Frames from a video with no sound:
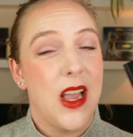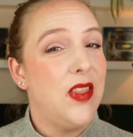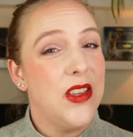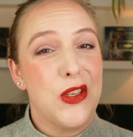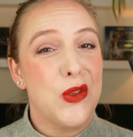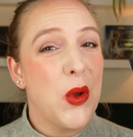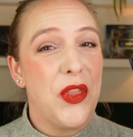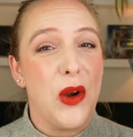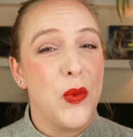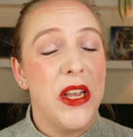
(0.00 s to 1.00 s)
And this is
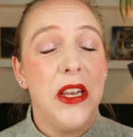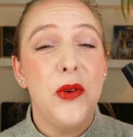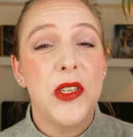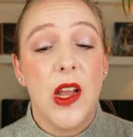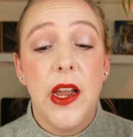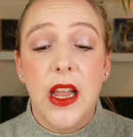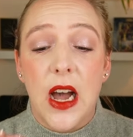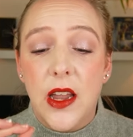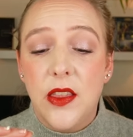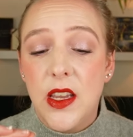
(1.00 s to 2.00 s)
what that red looks like.
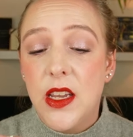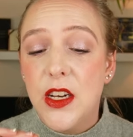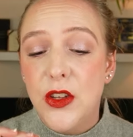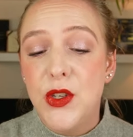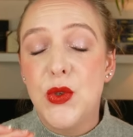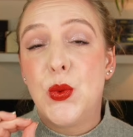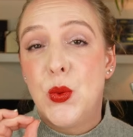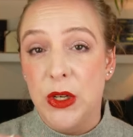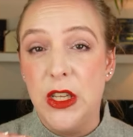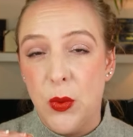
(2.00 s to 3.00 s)
I think it looks
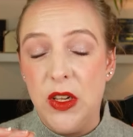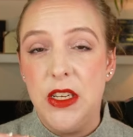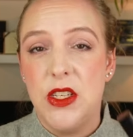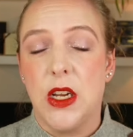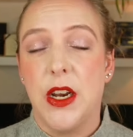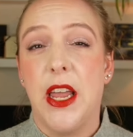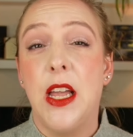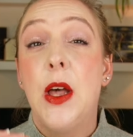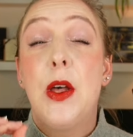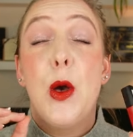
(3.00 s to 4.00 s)
really, really
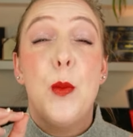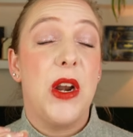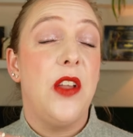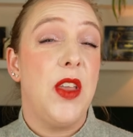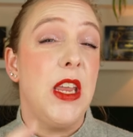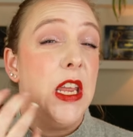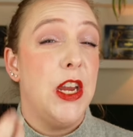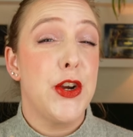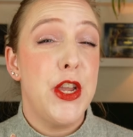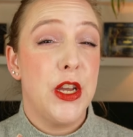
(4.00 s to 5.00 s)
stunning. But I think
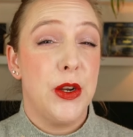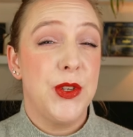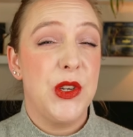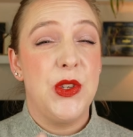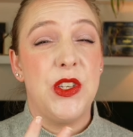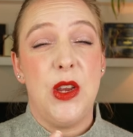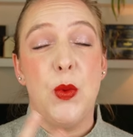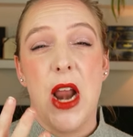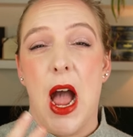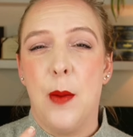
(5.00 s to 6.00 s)
here you can also see
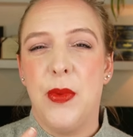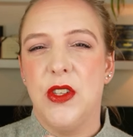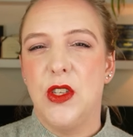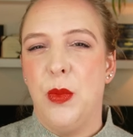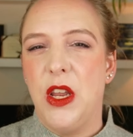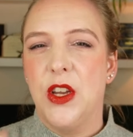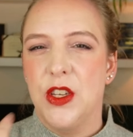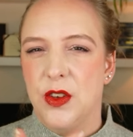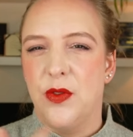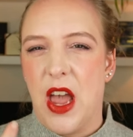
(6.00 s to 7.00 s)
what happens
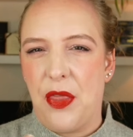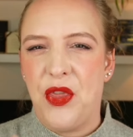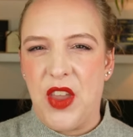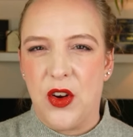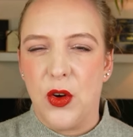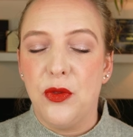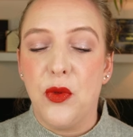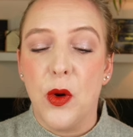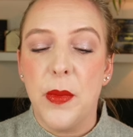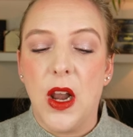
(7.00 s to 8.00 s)
because of that thicker
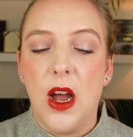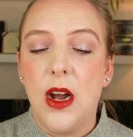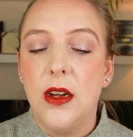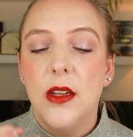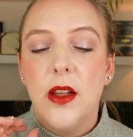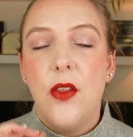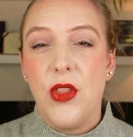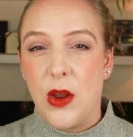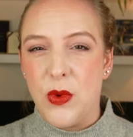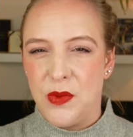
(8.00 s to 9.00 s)
formula
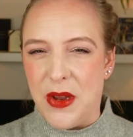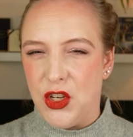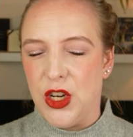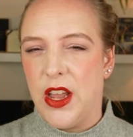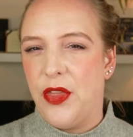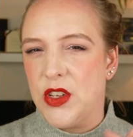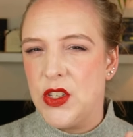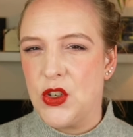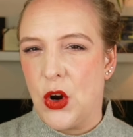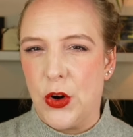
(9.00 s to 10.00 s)
that I was mentioning at the
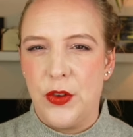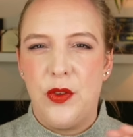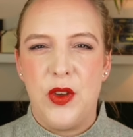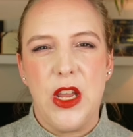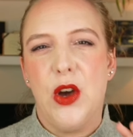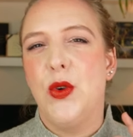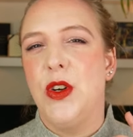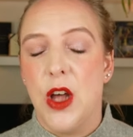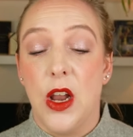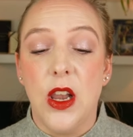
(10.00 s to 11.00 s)
start of the video,
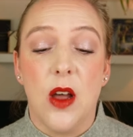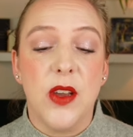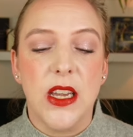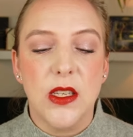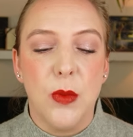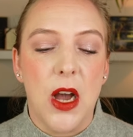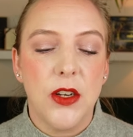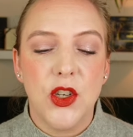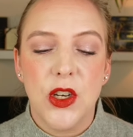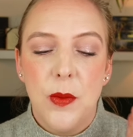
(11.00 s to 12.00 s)
not loving as
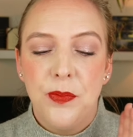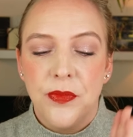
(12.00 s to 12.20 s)
much